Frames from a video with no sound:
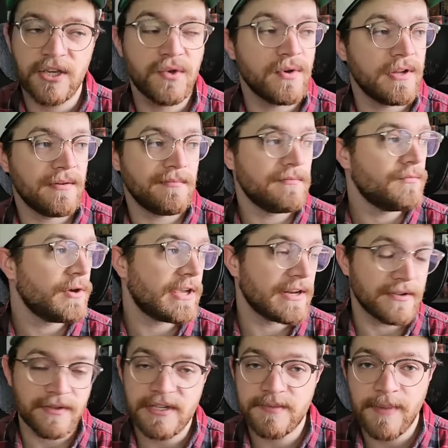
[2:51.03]
you and we can
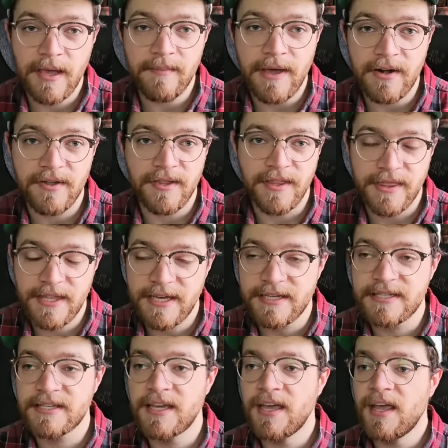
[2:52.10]
at least pay better than
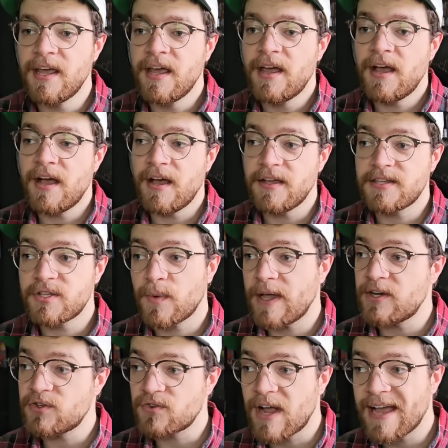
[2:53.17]
this. Uh, so
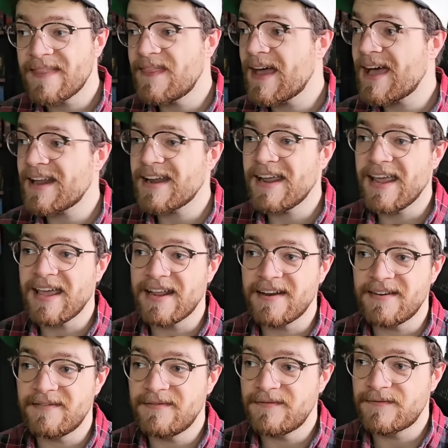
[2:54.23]
I tried that
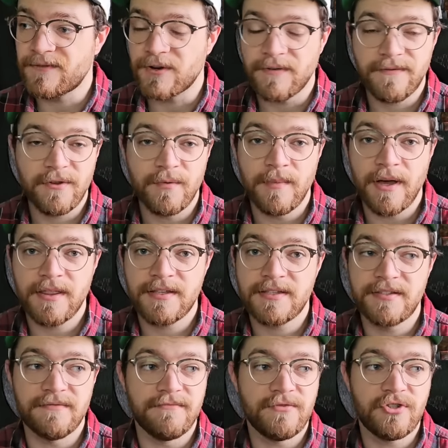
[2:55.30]
and for a few
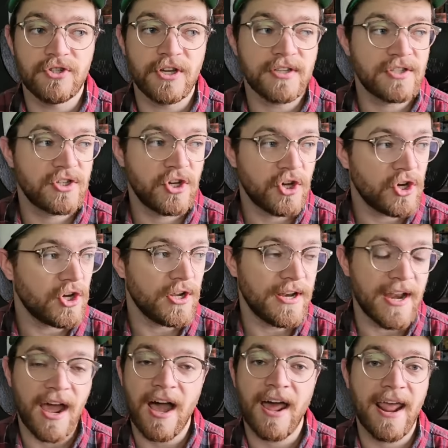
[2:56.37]
months just could
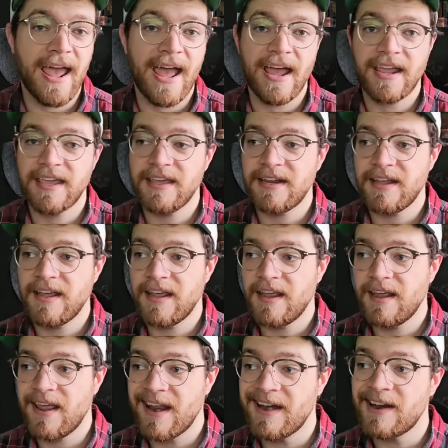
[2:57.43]
not hack it
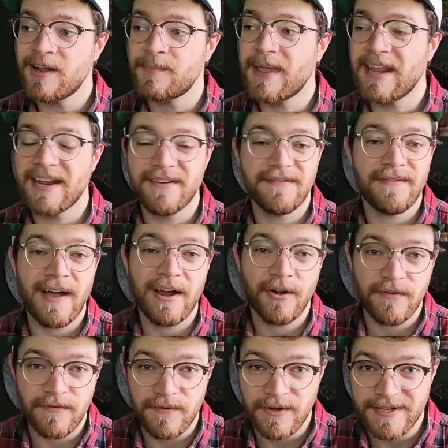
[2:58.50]
and ended up getting
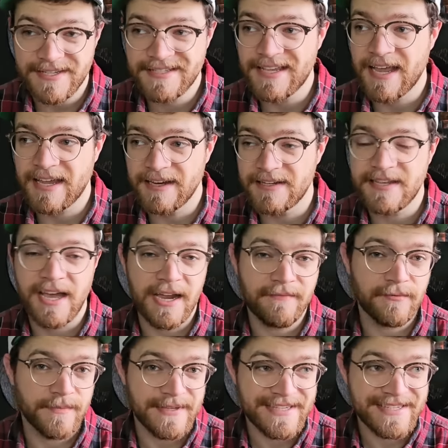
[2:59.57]
fired for a second time from the